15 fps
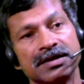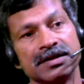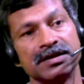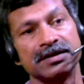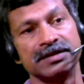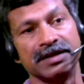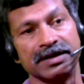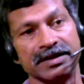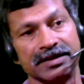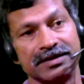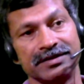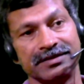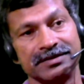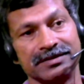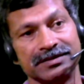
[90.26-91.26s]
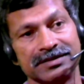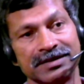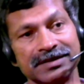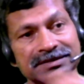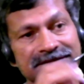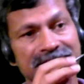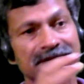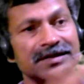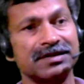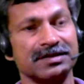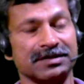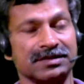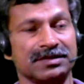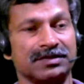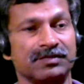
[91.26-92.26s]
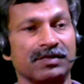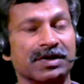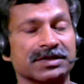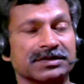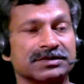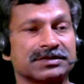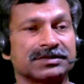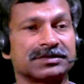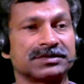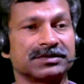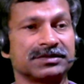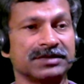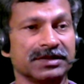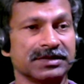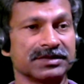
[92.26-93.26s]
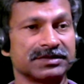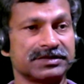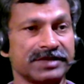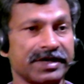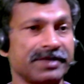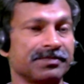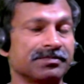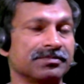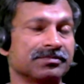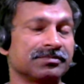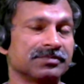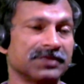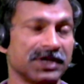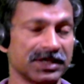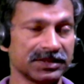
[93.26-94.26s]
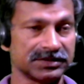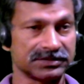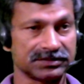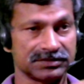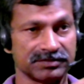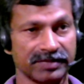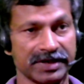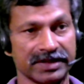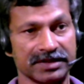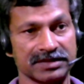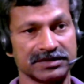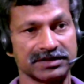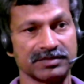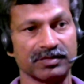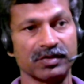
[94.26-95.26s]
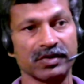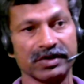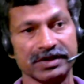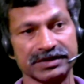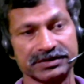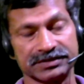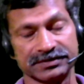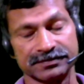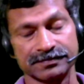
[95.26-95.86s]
the result was the same as Michelson-Morley's.